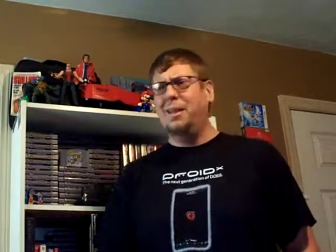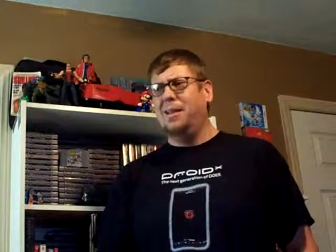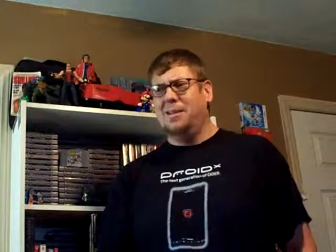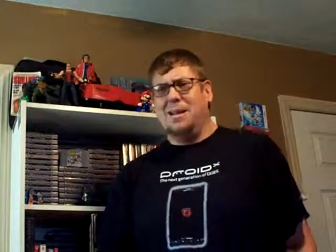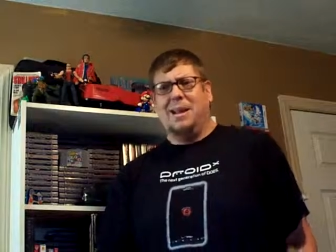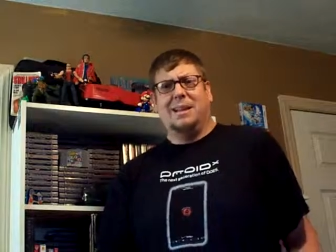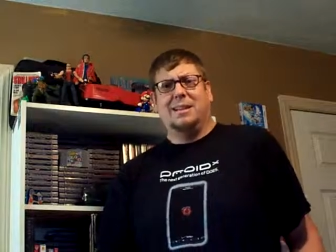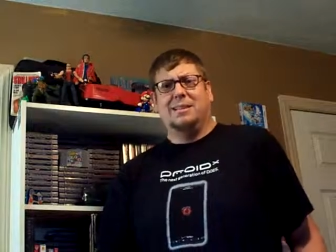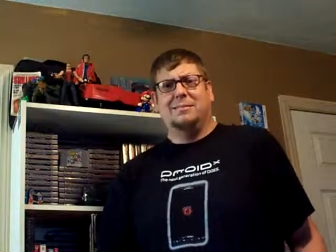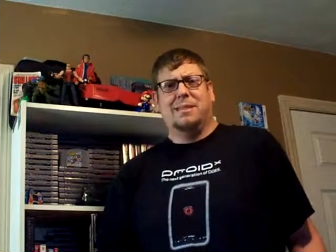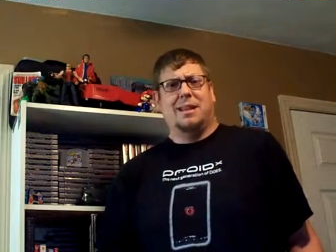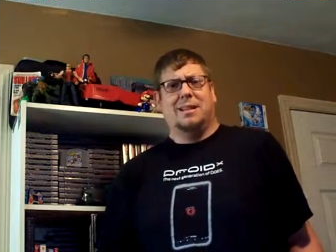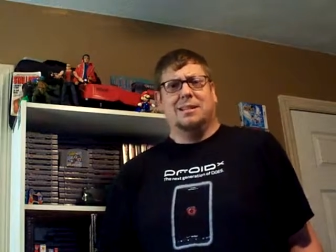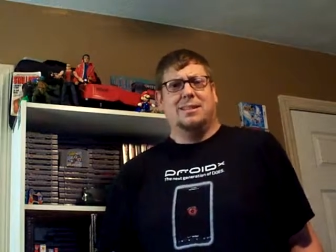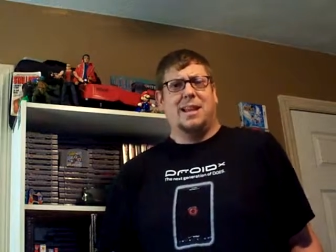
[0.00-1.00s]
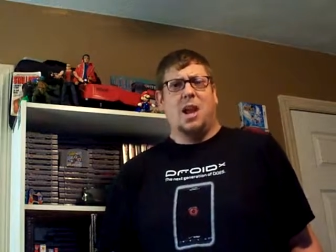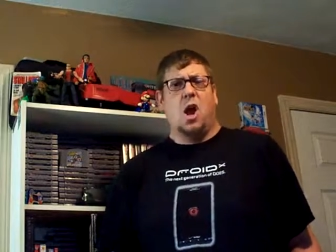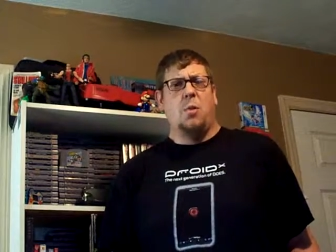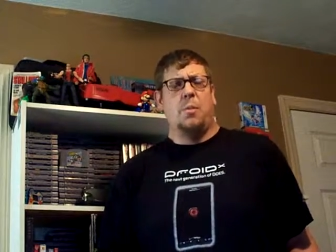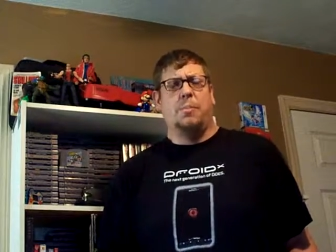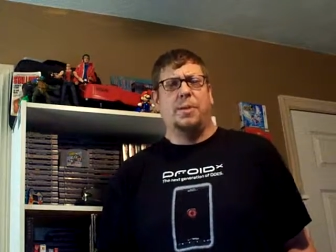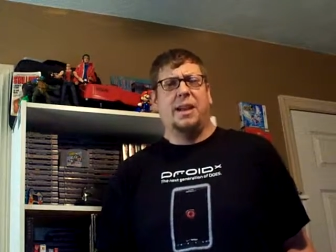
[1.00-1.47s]
I could stay
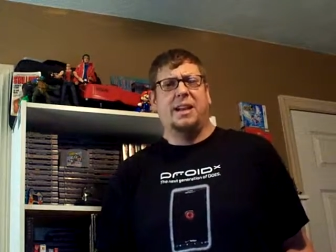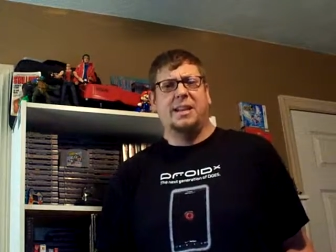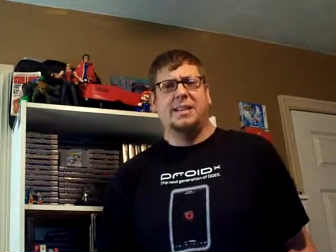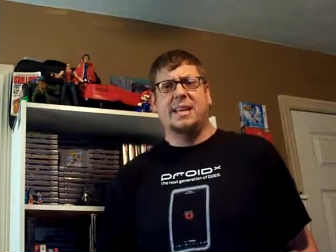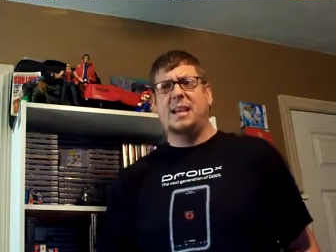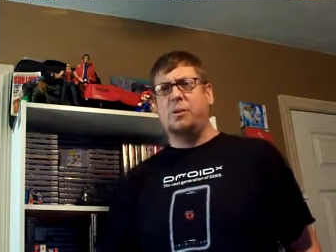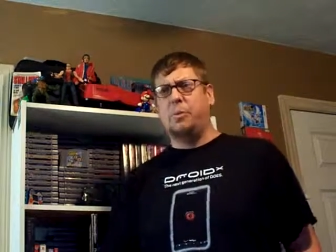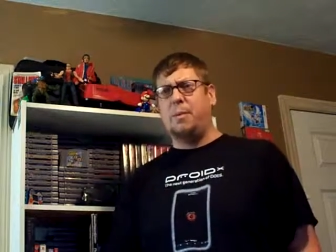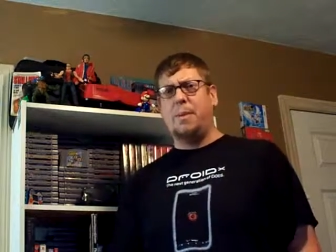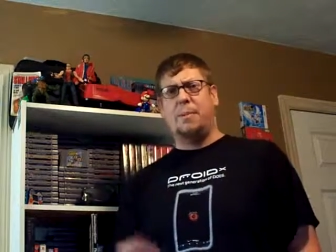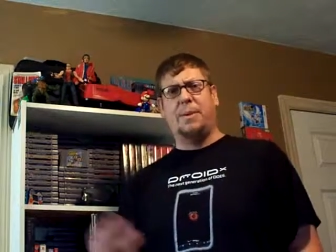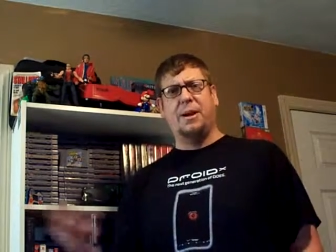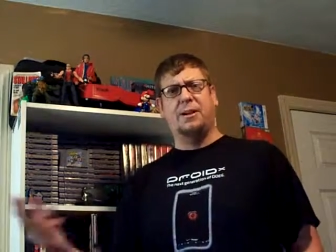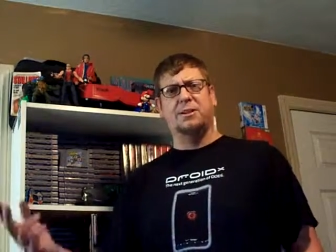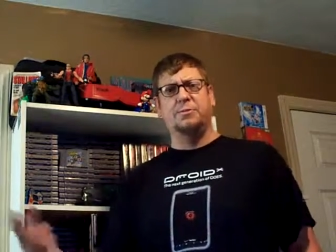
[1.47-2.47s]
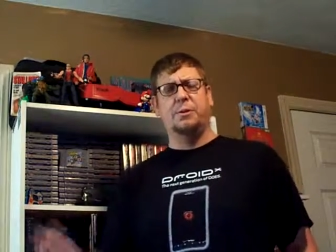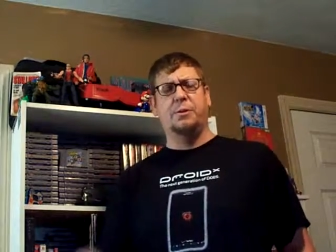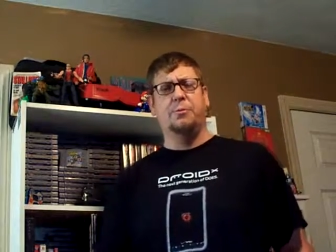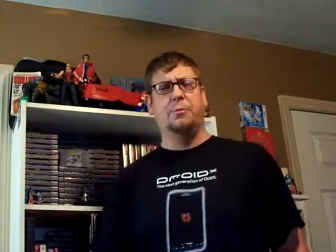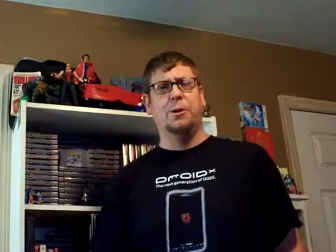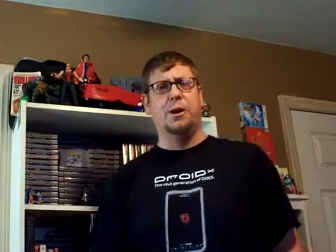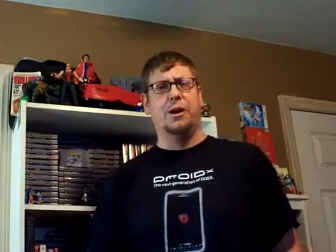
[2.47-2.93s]
home and play Nintendo while my parents went
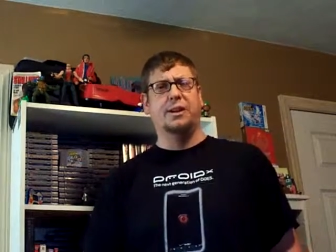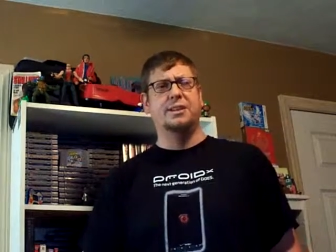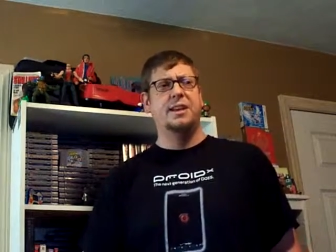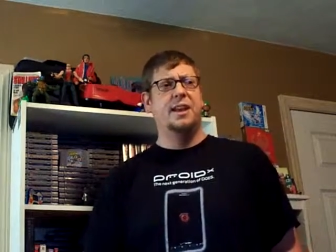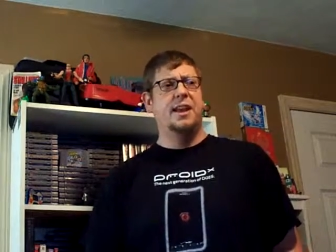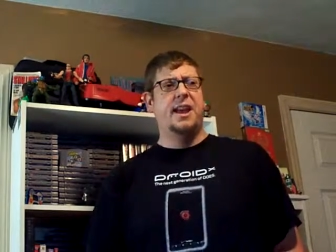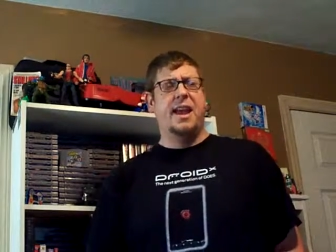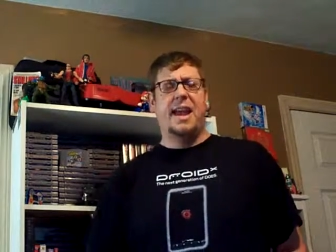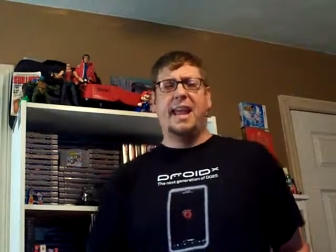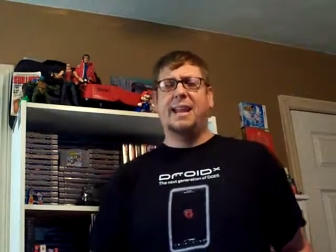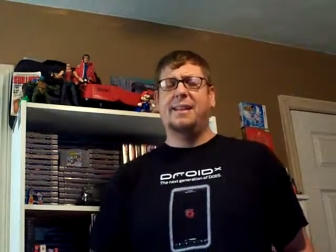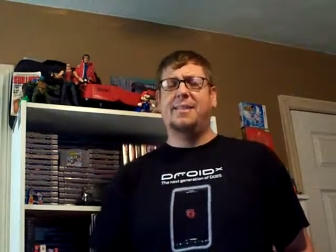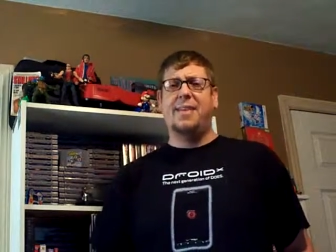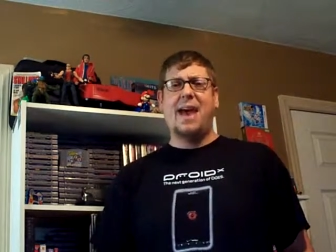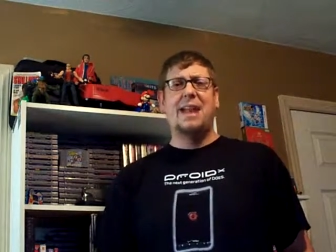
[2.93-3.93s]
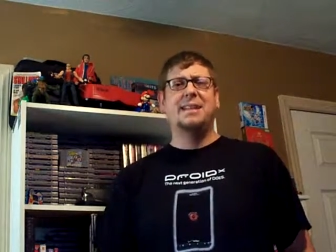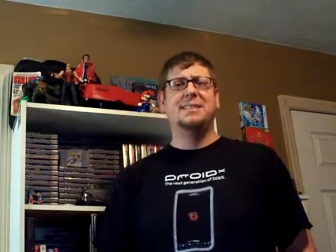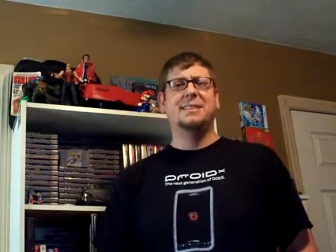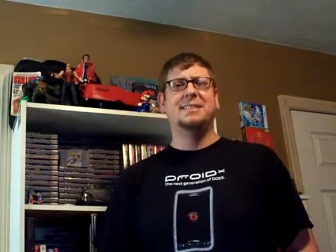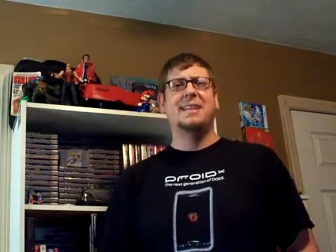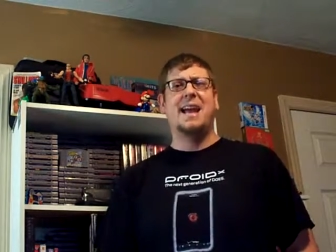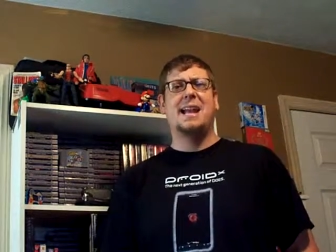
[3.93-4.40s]
and worked. And that is
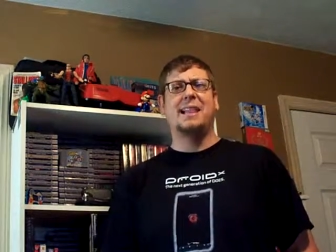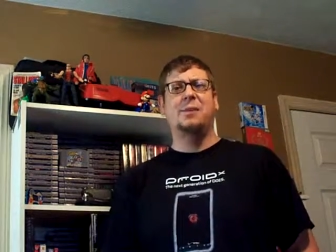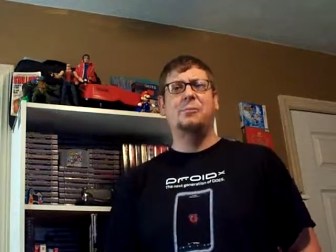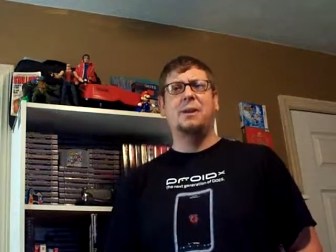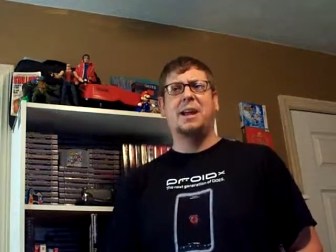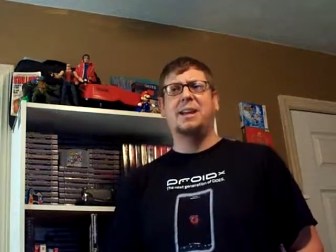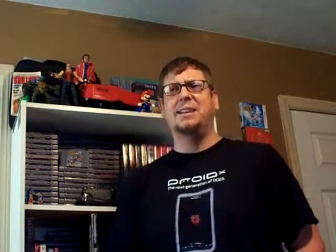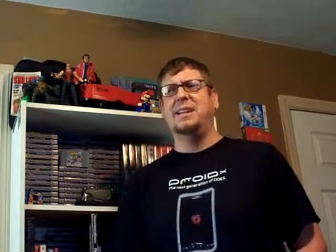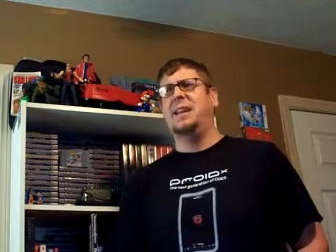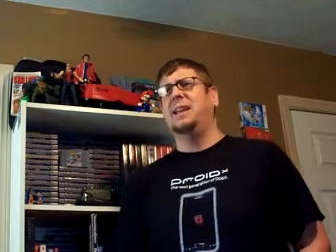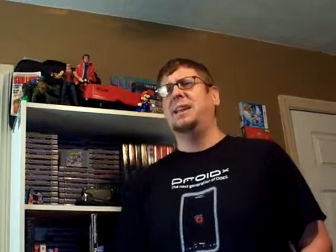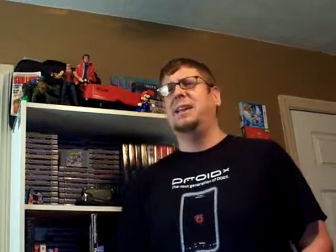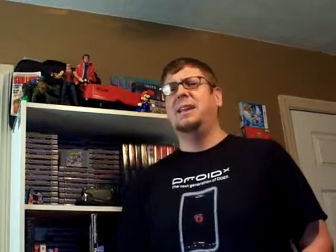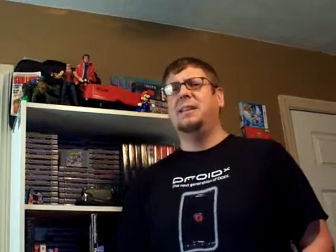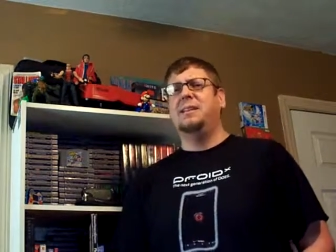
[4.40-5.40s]
exactly what I did.